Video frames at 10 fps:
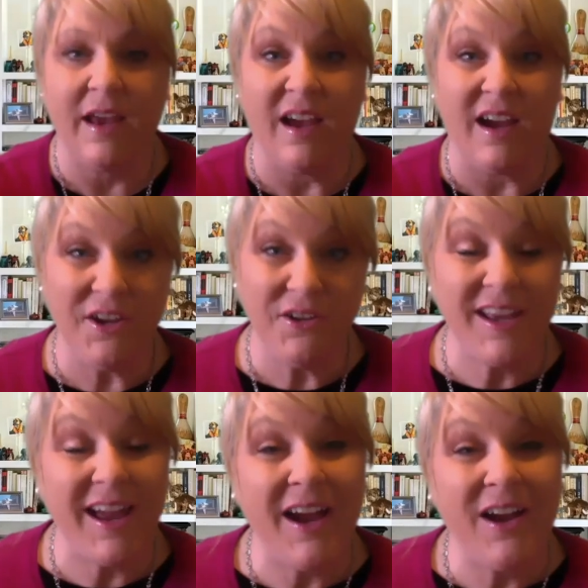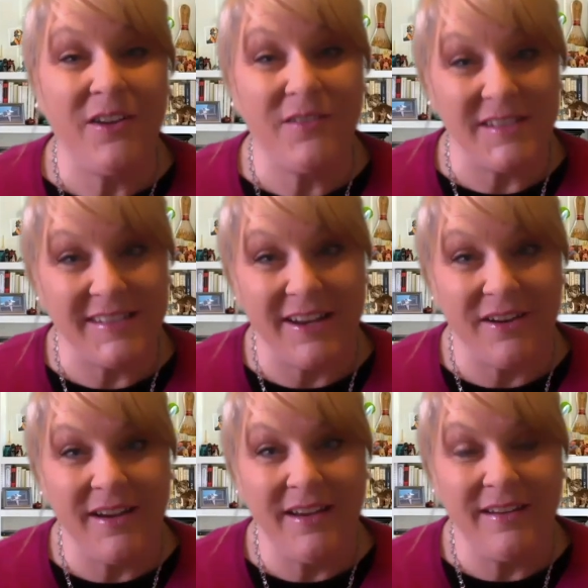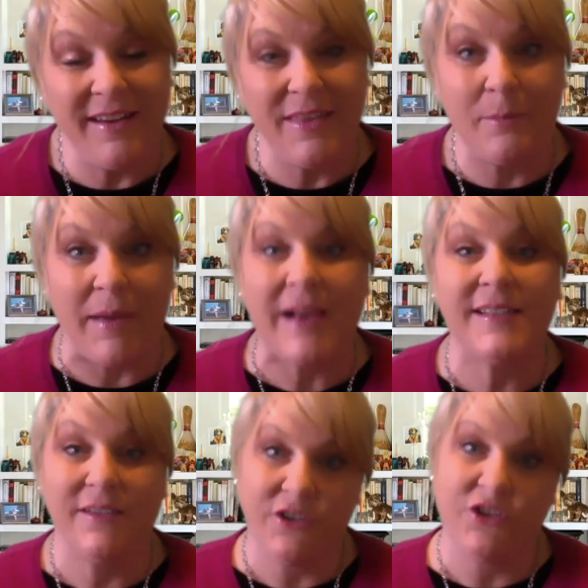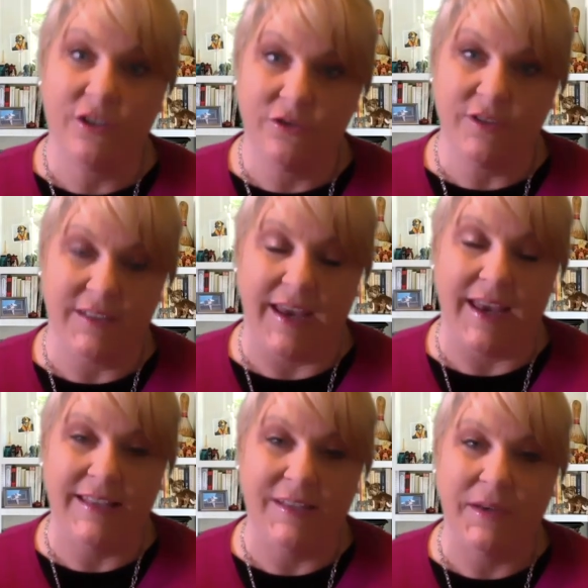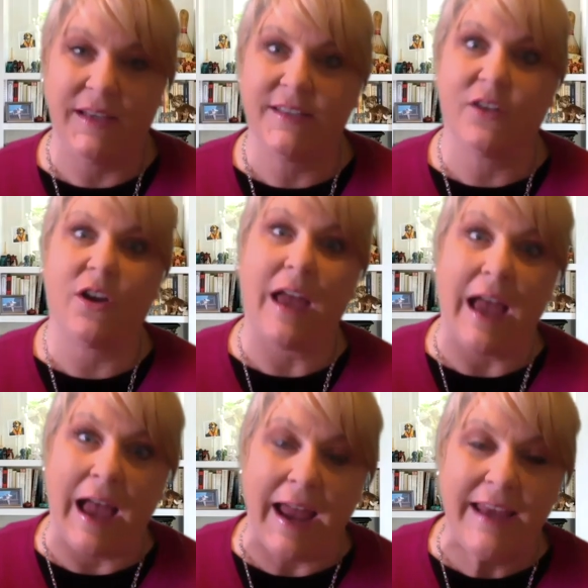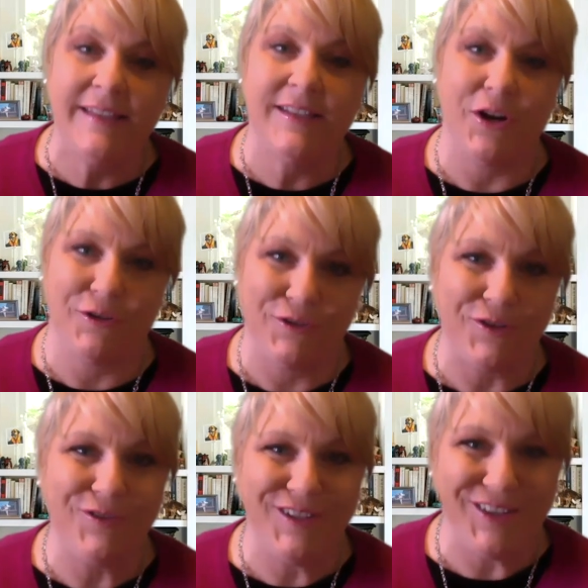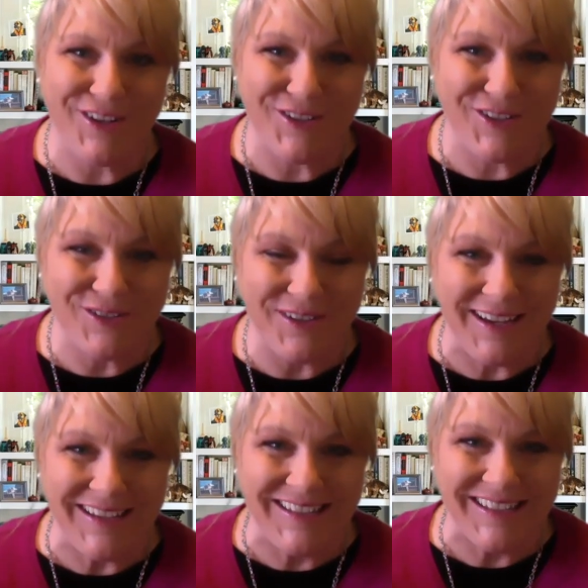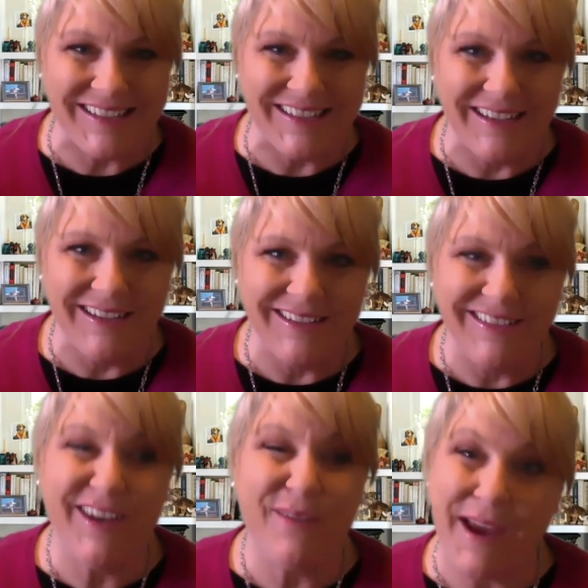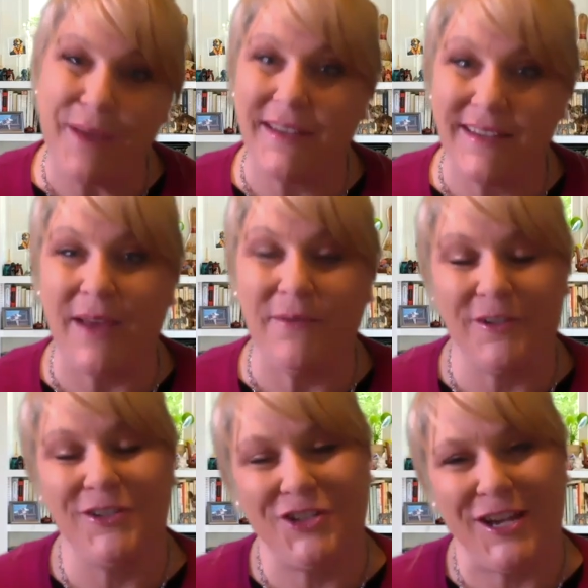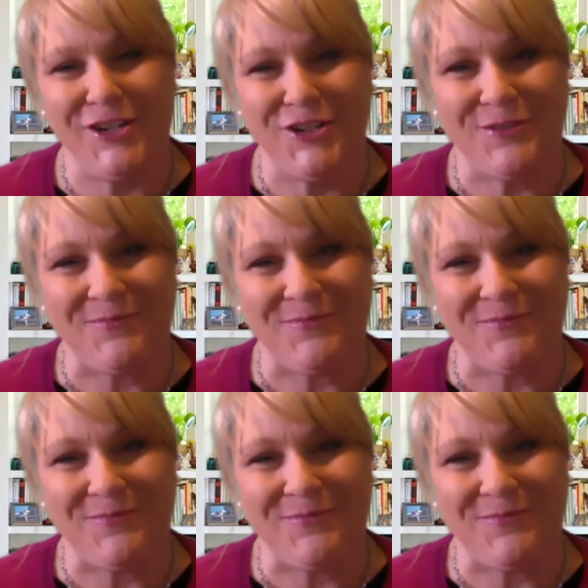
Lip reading: Are you tired of staring at the backs of your children's heads because their eyes are glued to their screens? Then it might be time for a change.